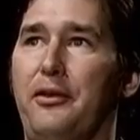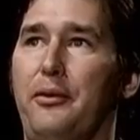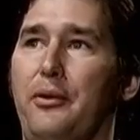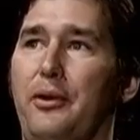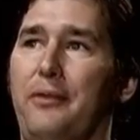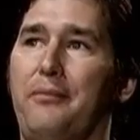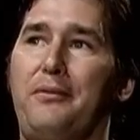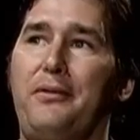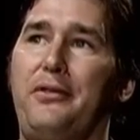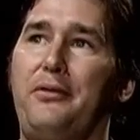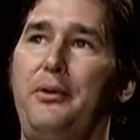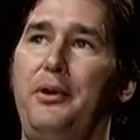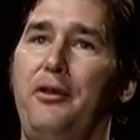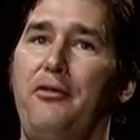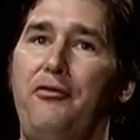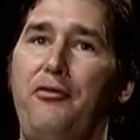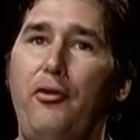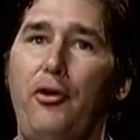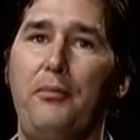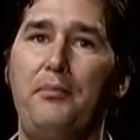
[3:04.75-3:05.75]
there were 3 or
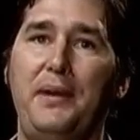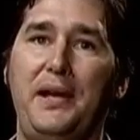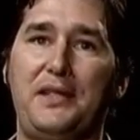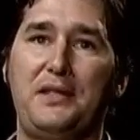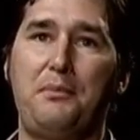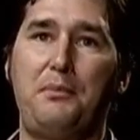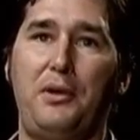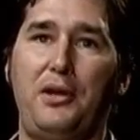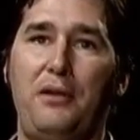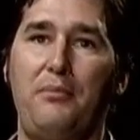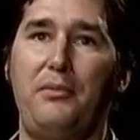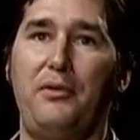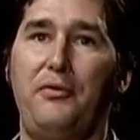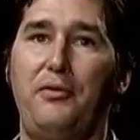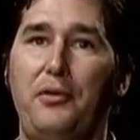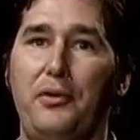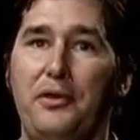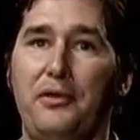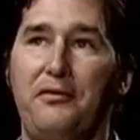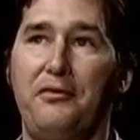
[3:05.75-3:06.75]
4 bets put in
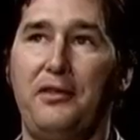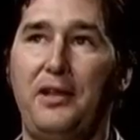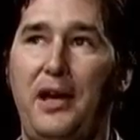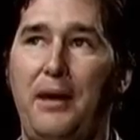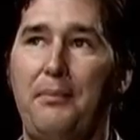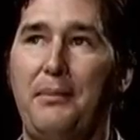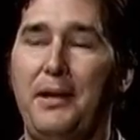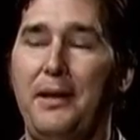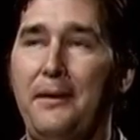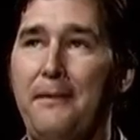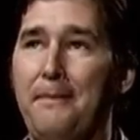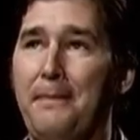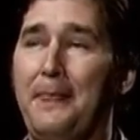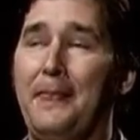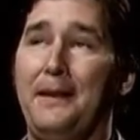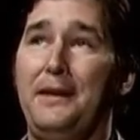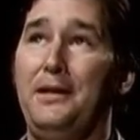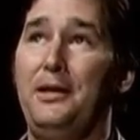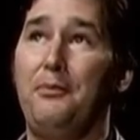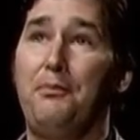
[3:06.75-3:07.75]
before the flop,
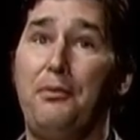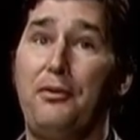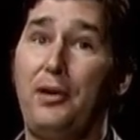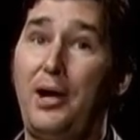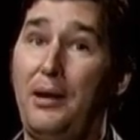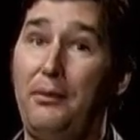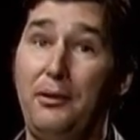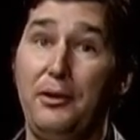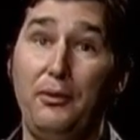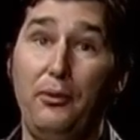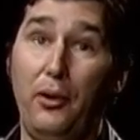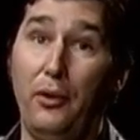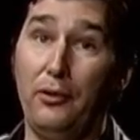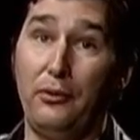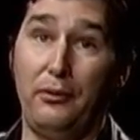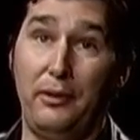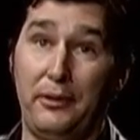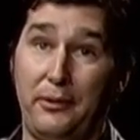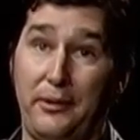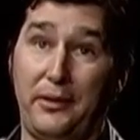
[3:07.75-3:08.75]
you probably
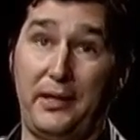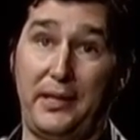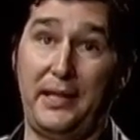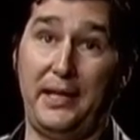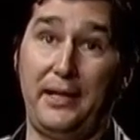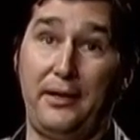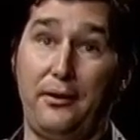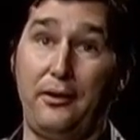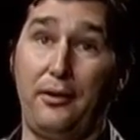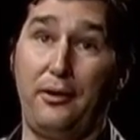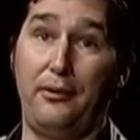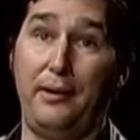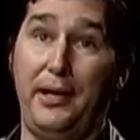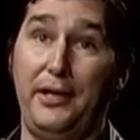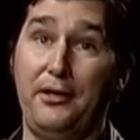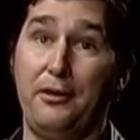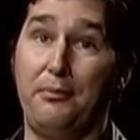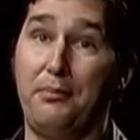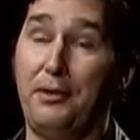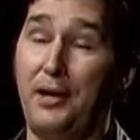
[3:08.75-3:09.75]
won't win with a king or a
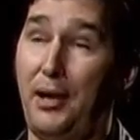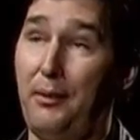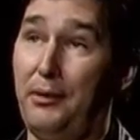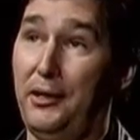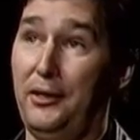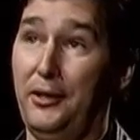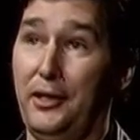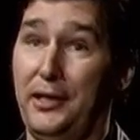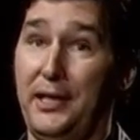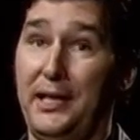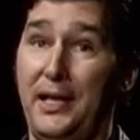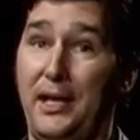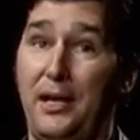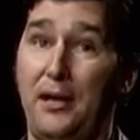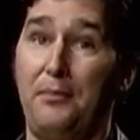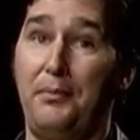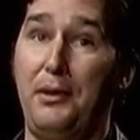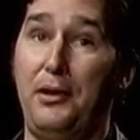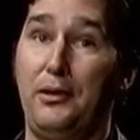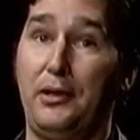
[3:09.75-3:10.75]
queen. You're probably looking at
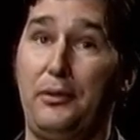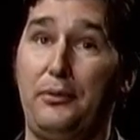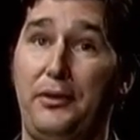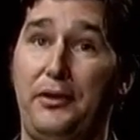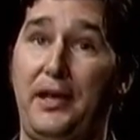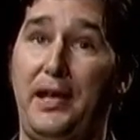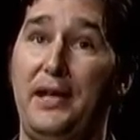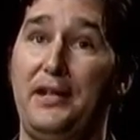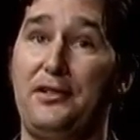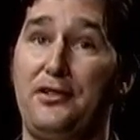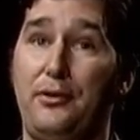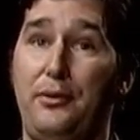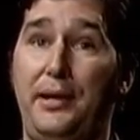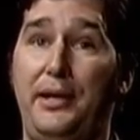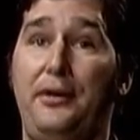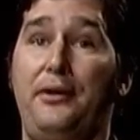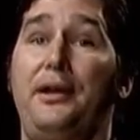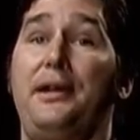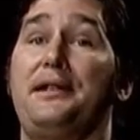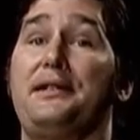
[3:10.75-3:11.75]
an opponent with
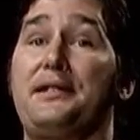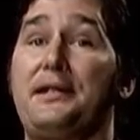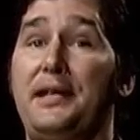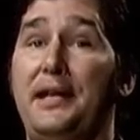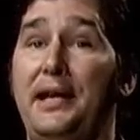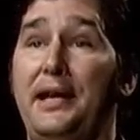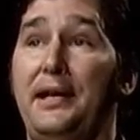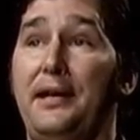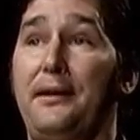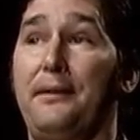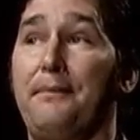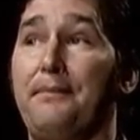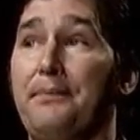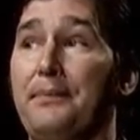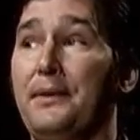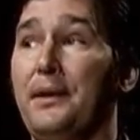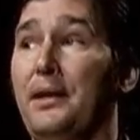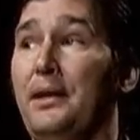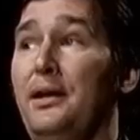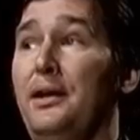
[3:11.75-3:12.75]
ace-queen or ace-king.
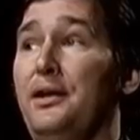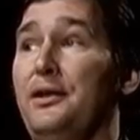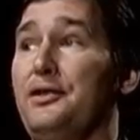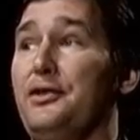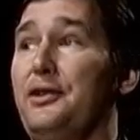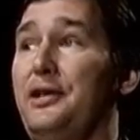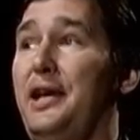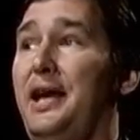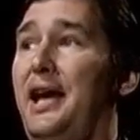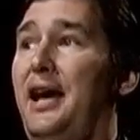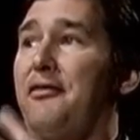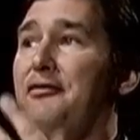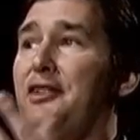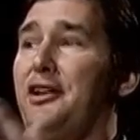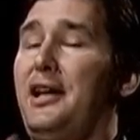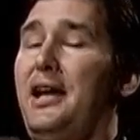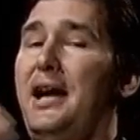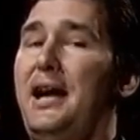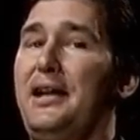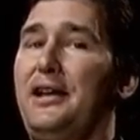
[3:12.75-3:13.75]
So you have to
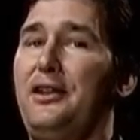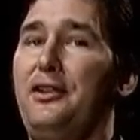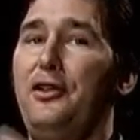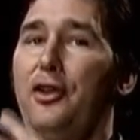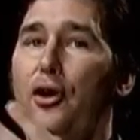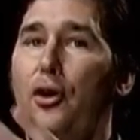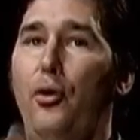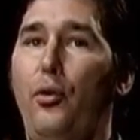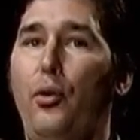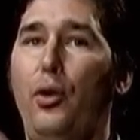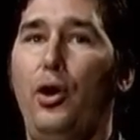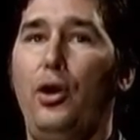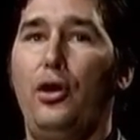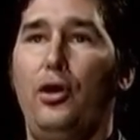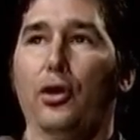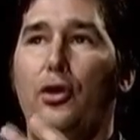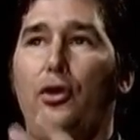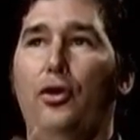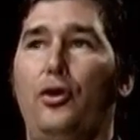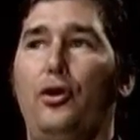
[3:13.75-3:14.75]
kind of know
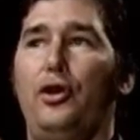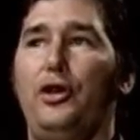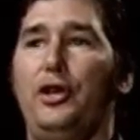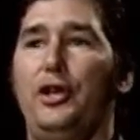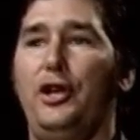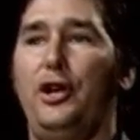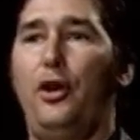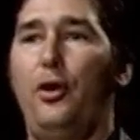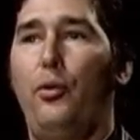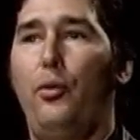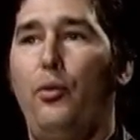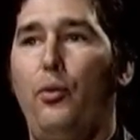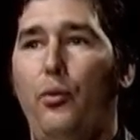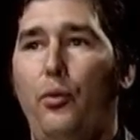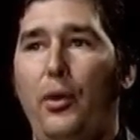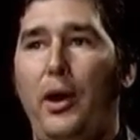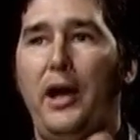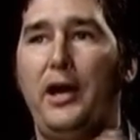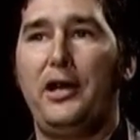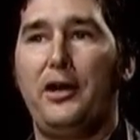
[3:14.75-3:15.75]

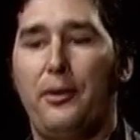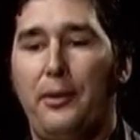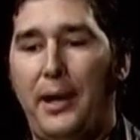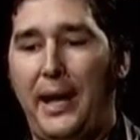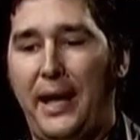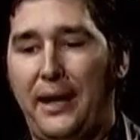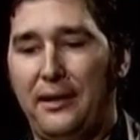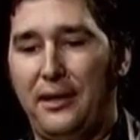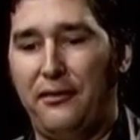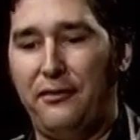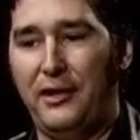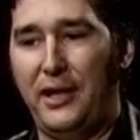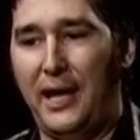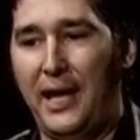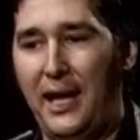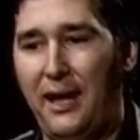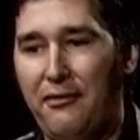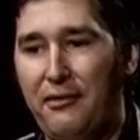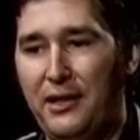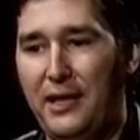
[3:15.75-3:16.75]
where you're at. If you
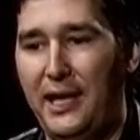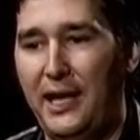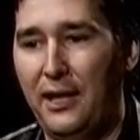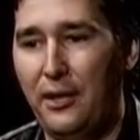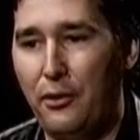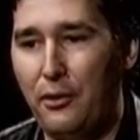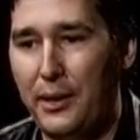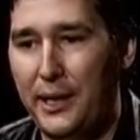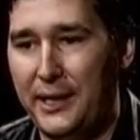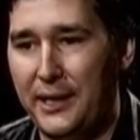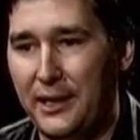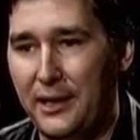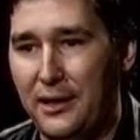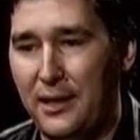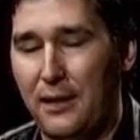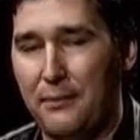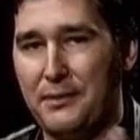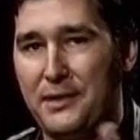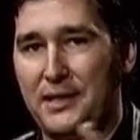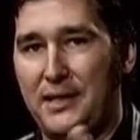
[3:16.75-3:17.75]
have king-queen and it
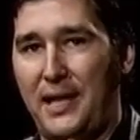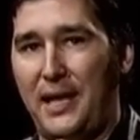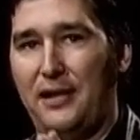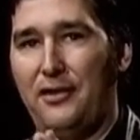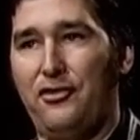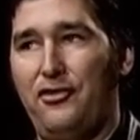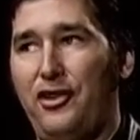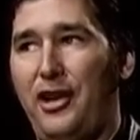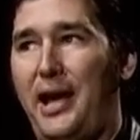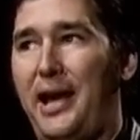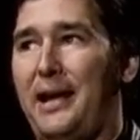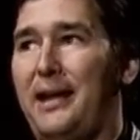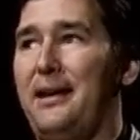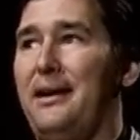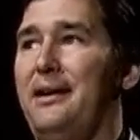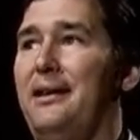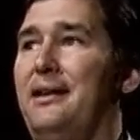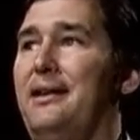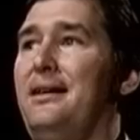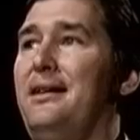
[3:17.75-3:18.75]
comes 10 jack
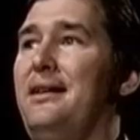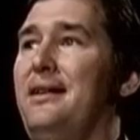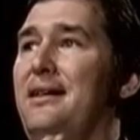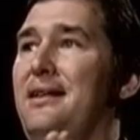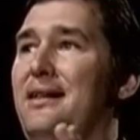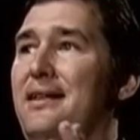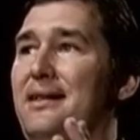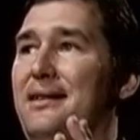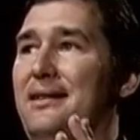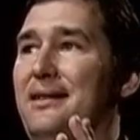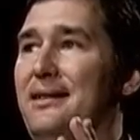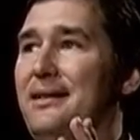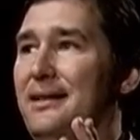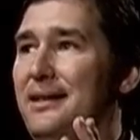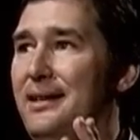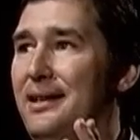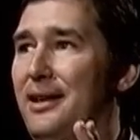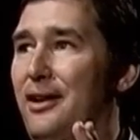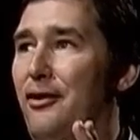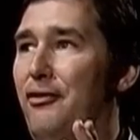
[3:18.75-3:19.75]

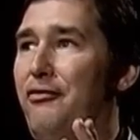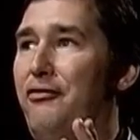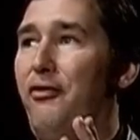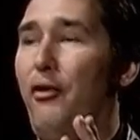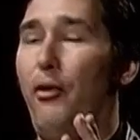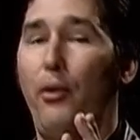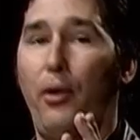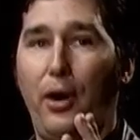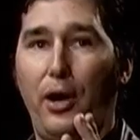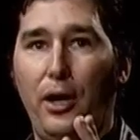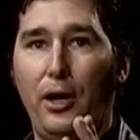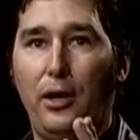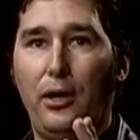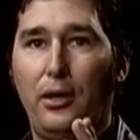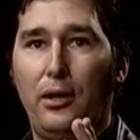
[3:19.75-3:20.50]
4,